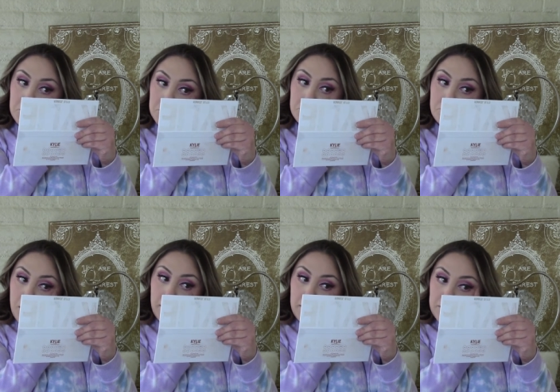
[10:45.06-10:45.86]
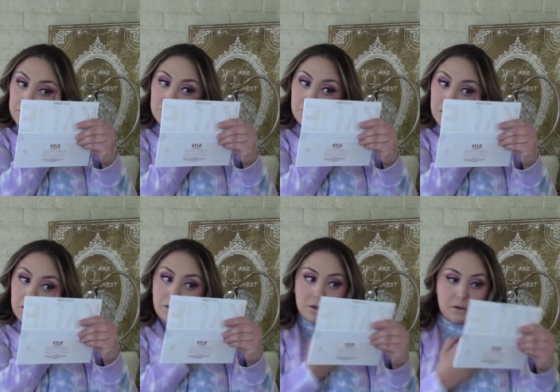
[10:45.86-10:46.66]
drying in a
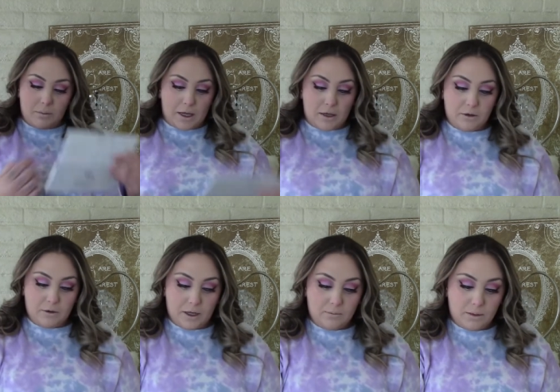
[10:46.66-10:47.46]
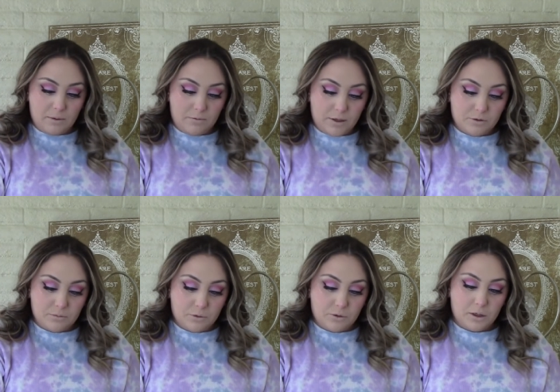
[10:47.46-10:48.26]
streak. Oh my god. Okay, maybe if I use
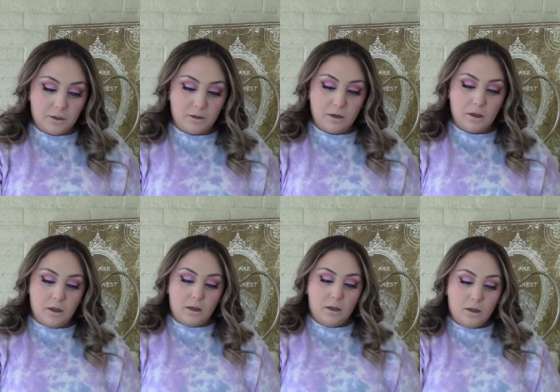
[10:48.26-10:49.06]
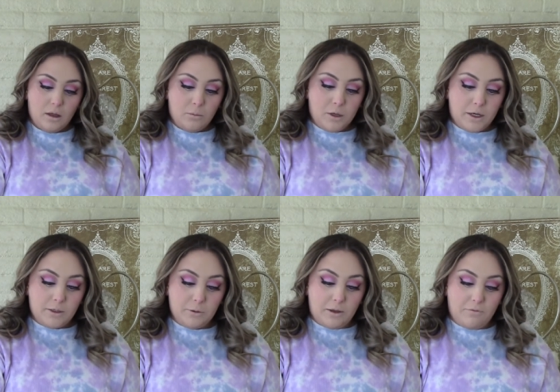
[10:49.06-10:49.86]
more, but I
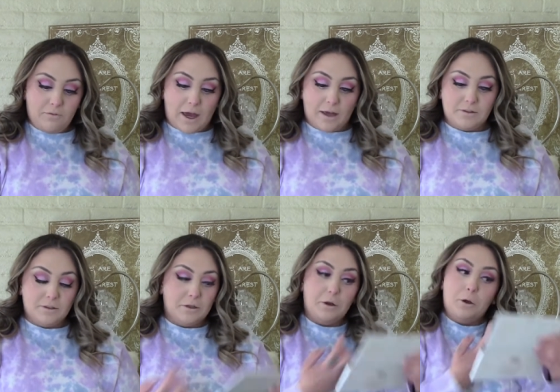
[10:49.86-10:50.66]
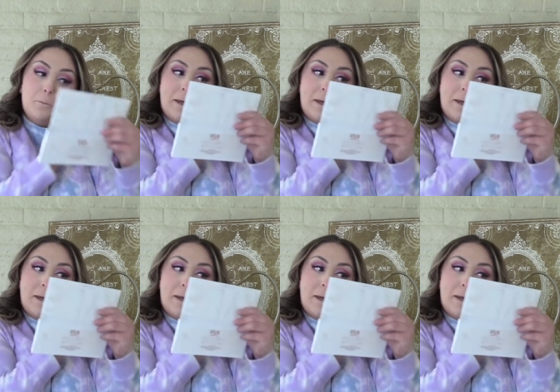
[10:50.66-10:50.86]
do it faster. Oh my